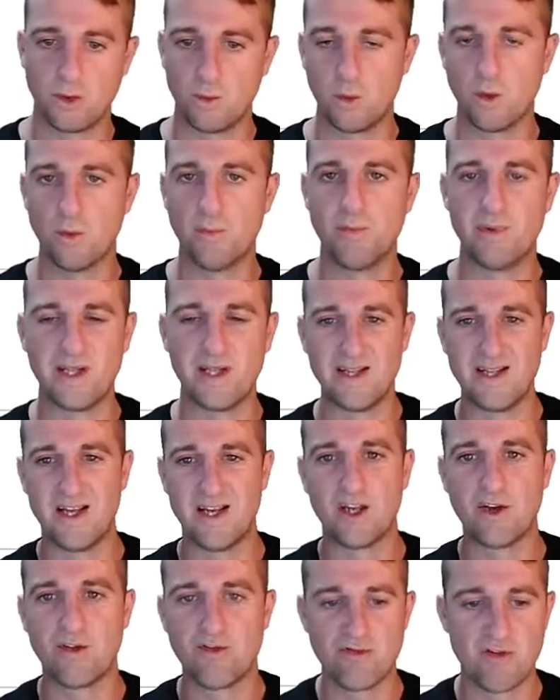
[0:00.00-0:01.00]
will be
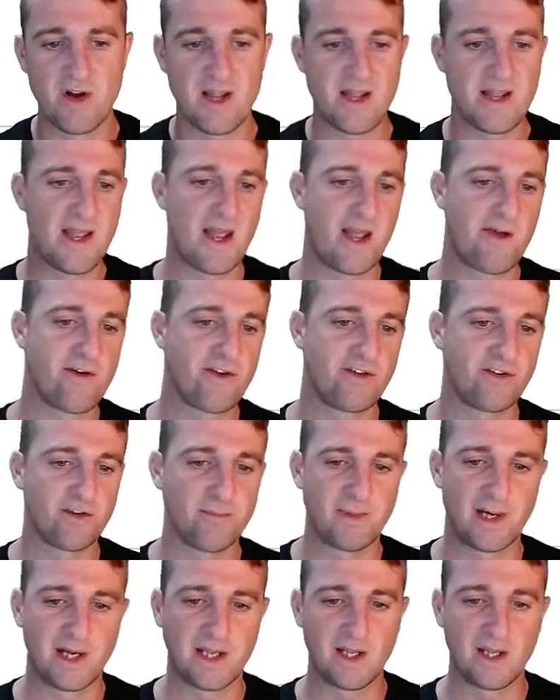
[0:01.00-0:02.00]
a great area to
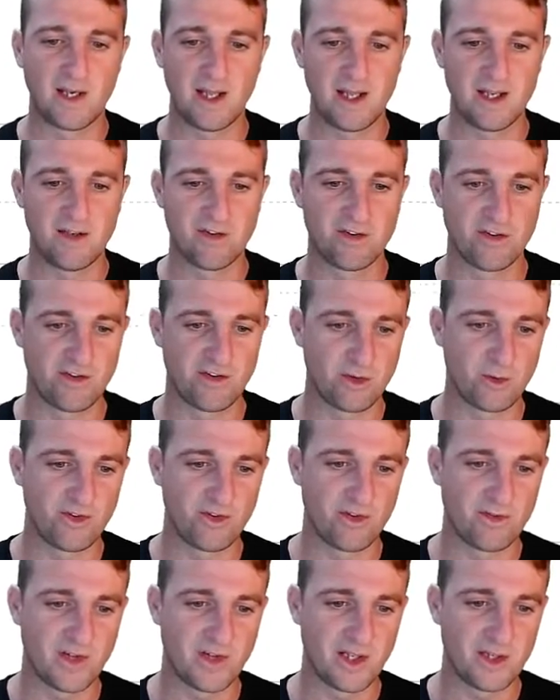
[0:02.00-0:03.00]
buy in
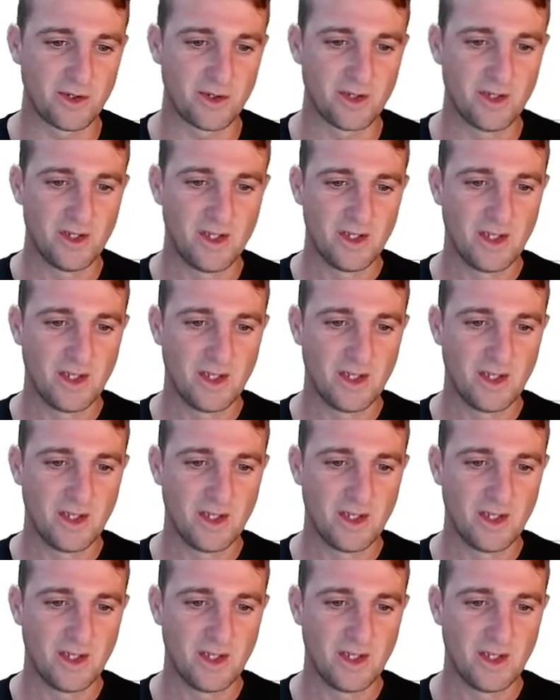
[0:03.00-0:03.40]
Satoshi value.